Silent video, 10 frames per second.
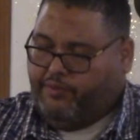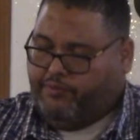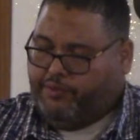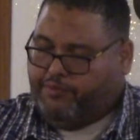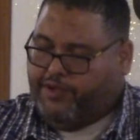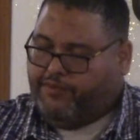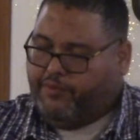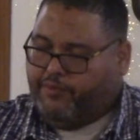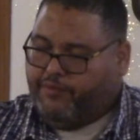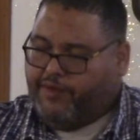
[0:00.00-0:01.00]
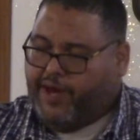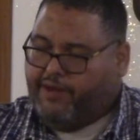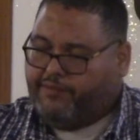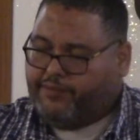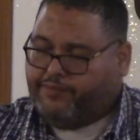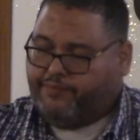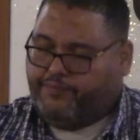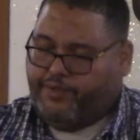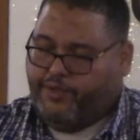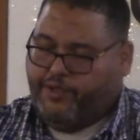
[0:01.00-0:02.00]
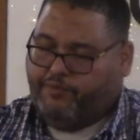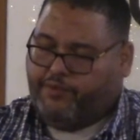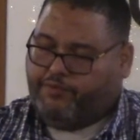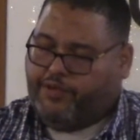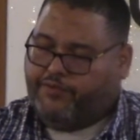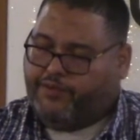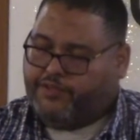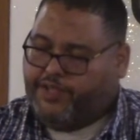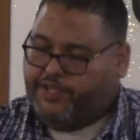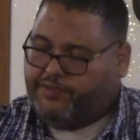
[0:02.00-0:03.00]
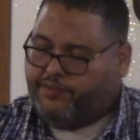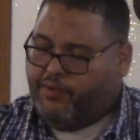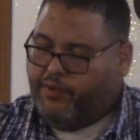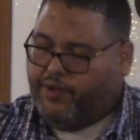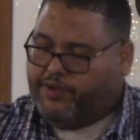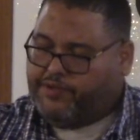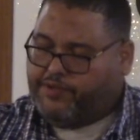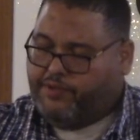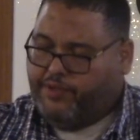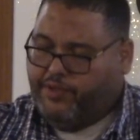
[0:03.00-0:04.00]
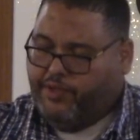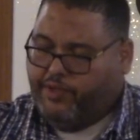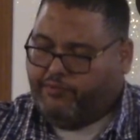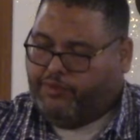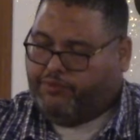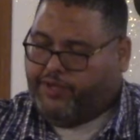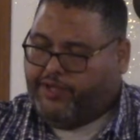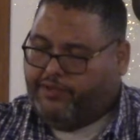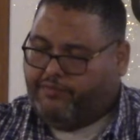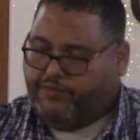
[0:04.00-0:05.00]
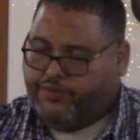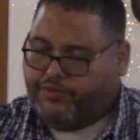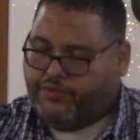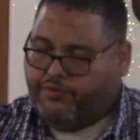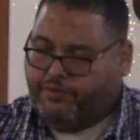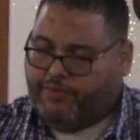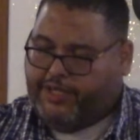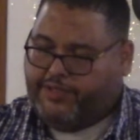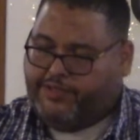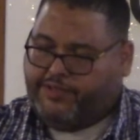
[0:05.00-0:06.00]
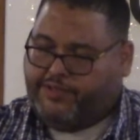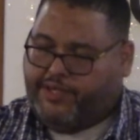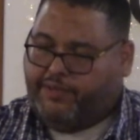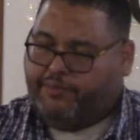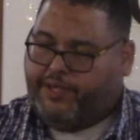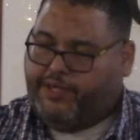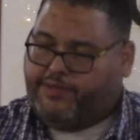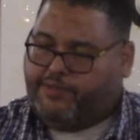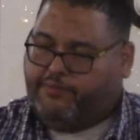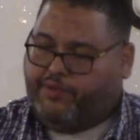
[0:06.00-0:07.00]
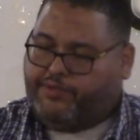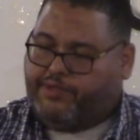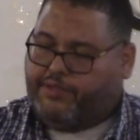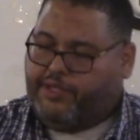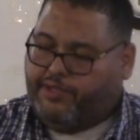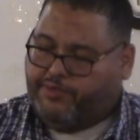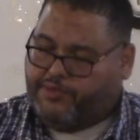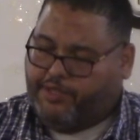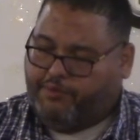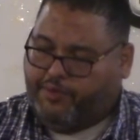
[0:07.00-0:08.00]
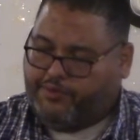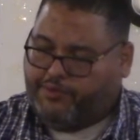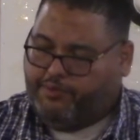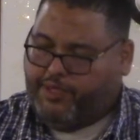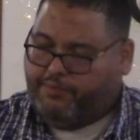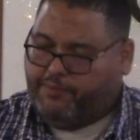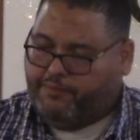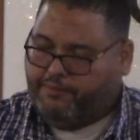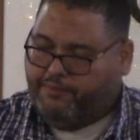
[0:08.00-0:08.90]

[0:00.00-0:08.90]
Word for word: We pray for revival. We pray for a change of hearts. We pray for true repentance to take place amongst the leaders and amongst the people.